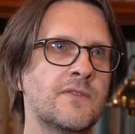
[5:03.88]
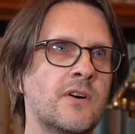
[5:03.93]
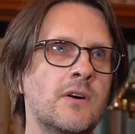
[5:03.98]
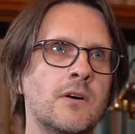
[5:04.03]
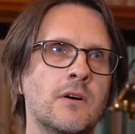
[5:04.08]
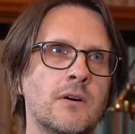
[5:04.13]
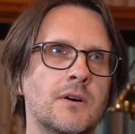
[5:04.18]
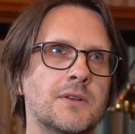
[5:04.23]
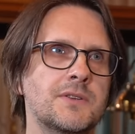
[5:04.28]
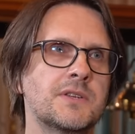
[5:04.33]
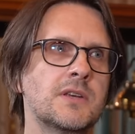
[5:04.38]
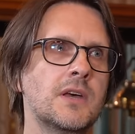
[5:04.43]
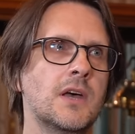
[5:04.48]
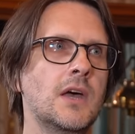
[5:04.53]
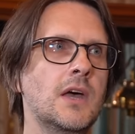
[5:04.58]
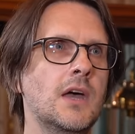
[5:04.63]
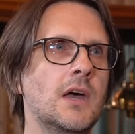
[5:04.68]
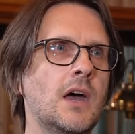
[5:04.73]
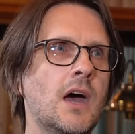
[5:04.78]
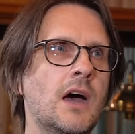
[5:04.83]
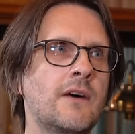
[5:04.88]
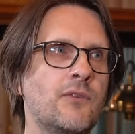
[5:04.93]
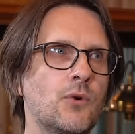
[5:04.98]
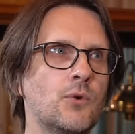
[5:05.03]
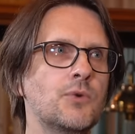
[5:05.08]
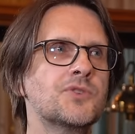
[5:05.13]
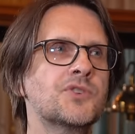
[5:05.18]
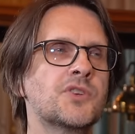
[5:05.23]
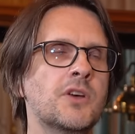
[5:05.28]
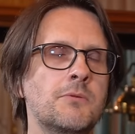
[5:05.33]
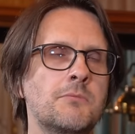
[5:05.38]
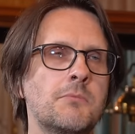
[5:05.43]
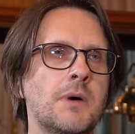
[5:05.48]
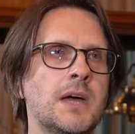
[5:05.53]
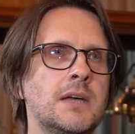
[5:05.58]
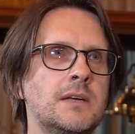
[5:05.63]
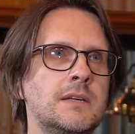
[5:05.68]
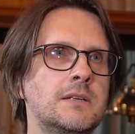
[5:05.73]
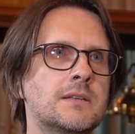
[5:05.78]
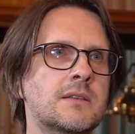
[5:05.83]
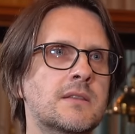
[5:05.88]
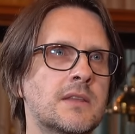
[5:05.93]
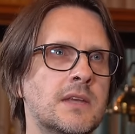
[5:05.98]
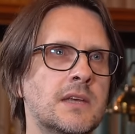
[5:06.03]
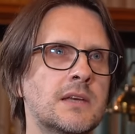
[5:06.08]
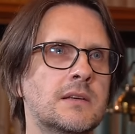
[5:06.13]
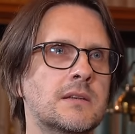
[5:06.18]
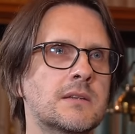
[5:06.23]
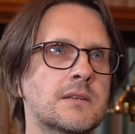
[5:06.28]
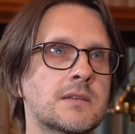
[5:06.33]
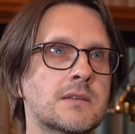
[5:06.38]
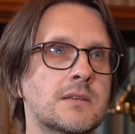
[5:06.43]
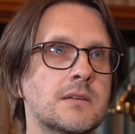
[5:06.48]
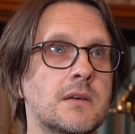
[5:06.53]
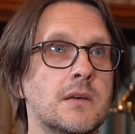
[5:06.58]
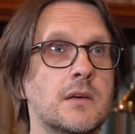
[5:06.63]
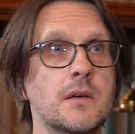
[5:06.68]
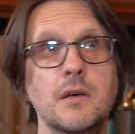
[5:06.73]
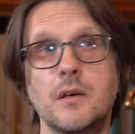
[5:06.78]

of art have also made things